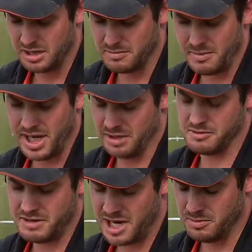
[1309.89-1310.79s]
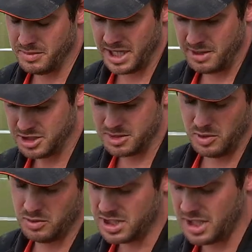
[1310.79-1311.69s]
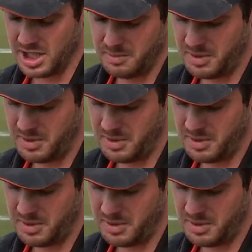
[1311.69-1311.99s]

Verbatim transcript: made of ground bait, small tiny